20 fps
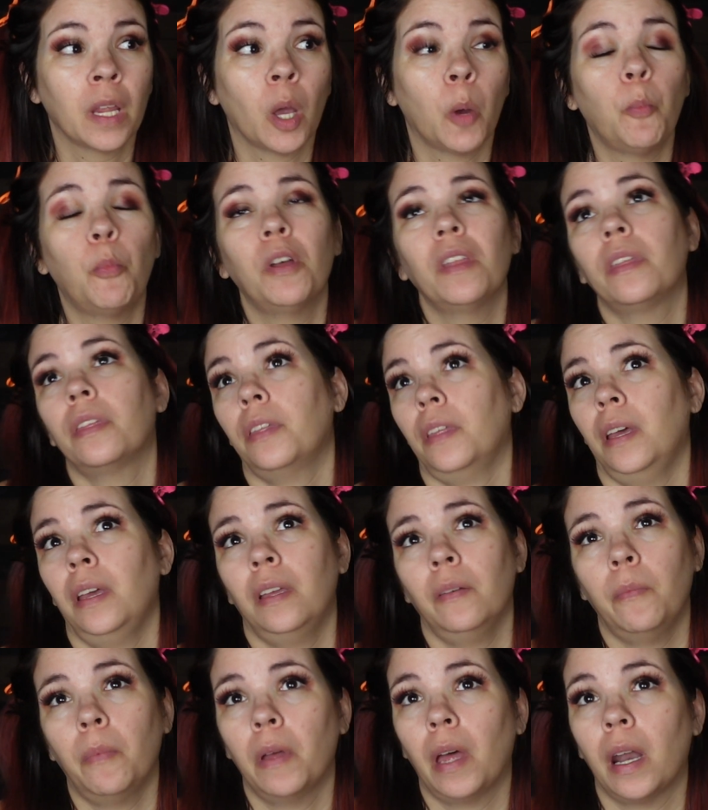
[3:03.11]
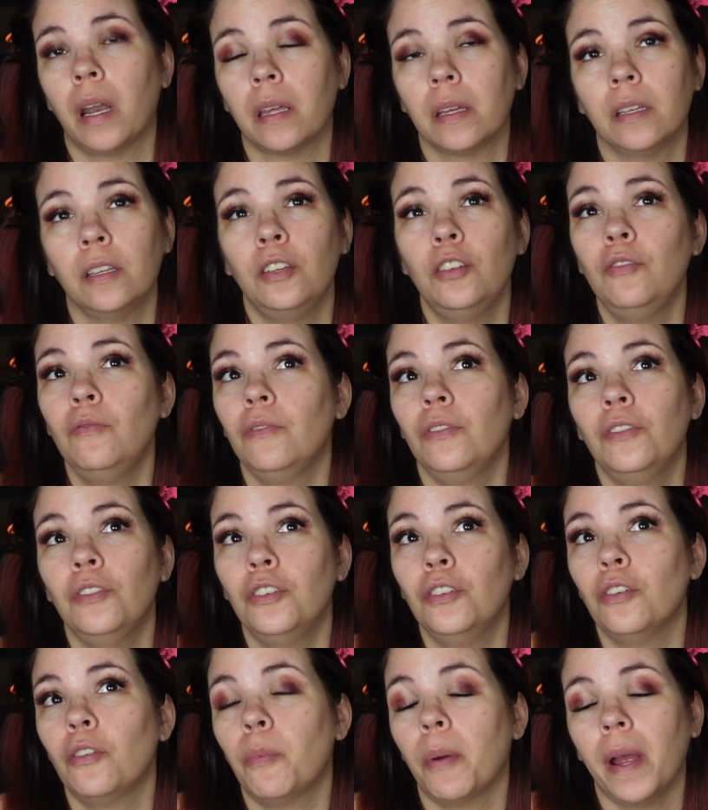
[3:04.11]
But think about it.
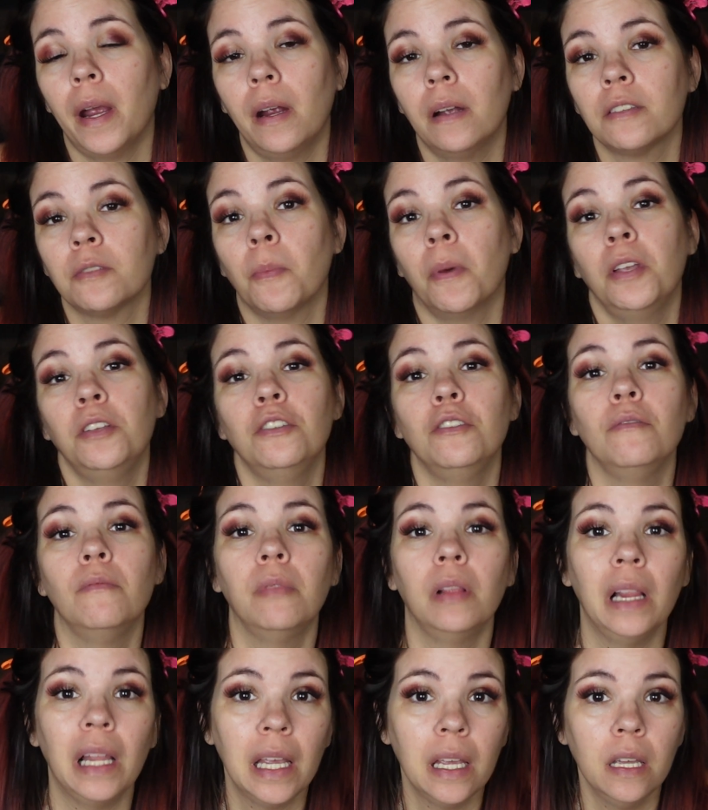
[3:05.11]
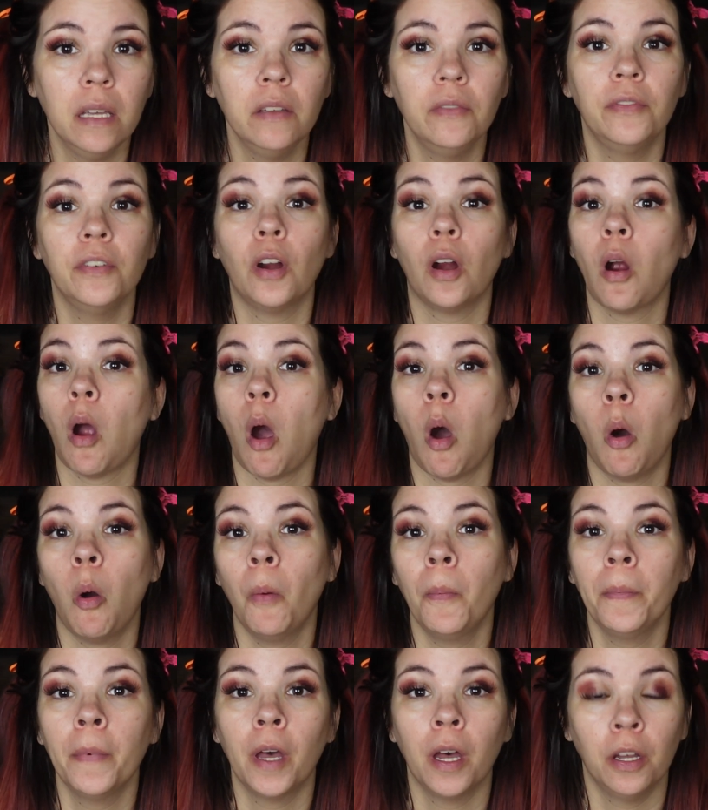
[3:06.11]
Your parents made you leave your
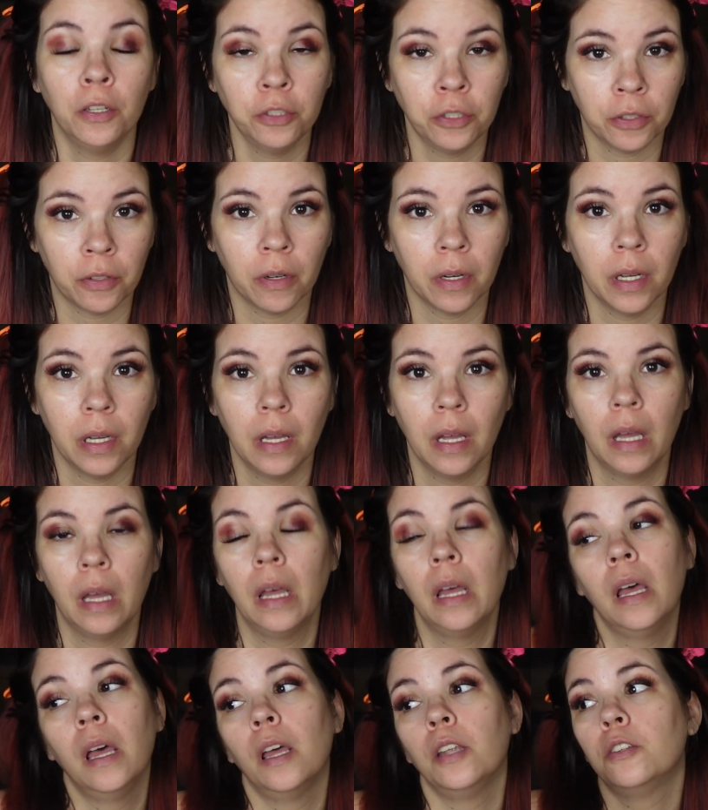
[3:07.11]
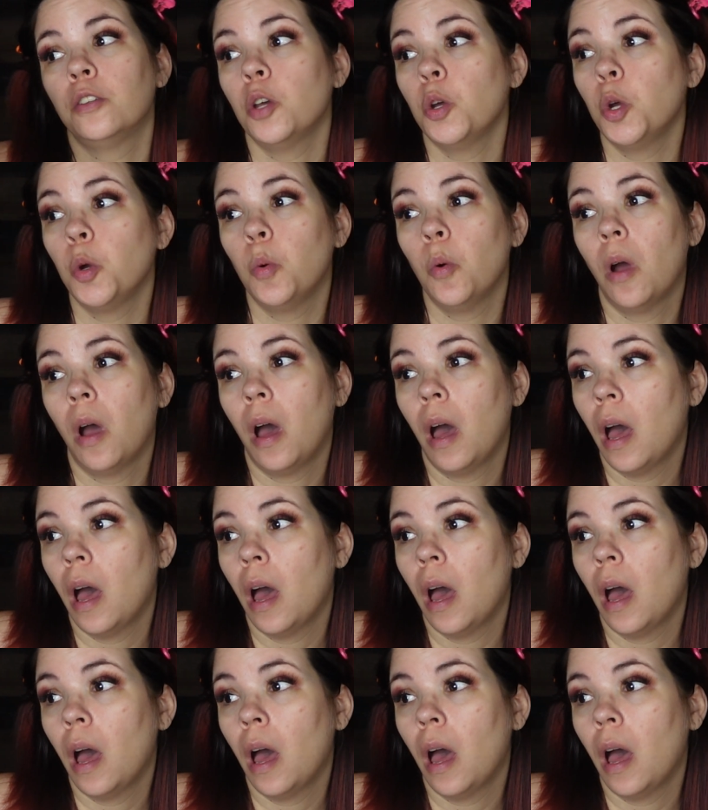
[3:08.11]
home country to